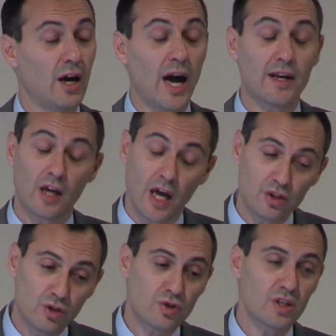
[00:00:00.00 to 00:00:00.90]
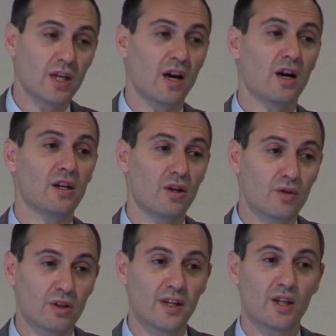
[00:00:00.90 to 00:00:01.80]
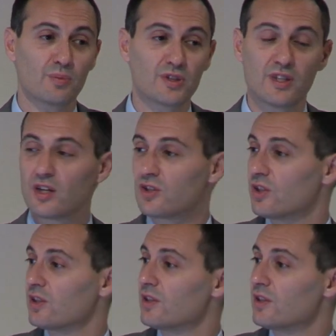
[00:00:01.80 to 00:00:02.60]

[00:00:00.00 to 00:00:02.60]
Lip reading: and usually our local health protection